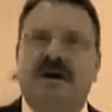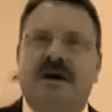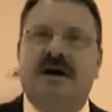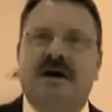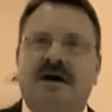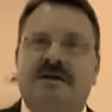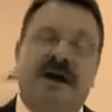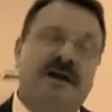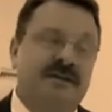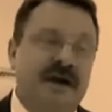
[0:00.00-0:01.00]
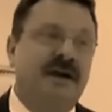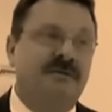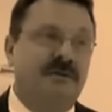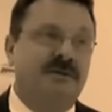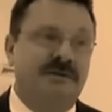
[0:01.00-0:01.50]
and that
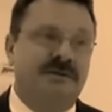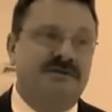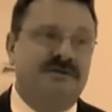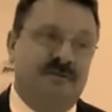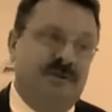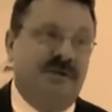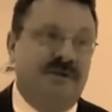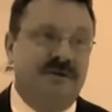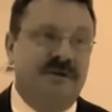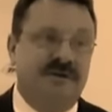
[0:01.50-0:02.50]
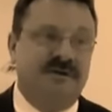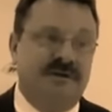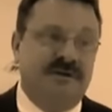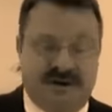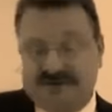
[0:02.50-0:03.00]
effort is something
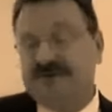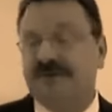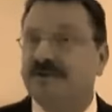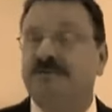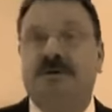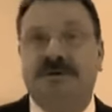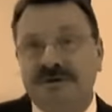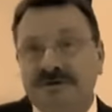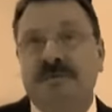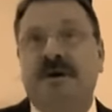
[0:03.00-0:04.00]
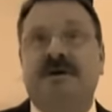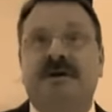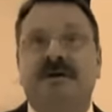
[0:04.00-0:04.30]
that Texas does participate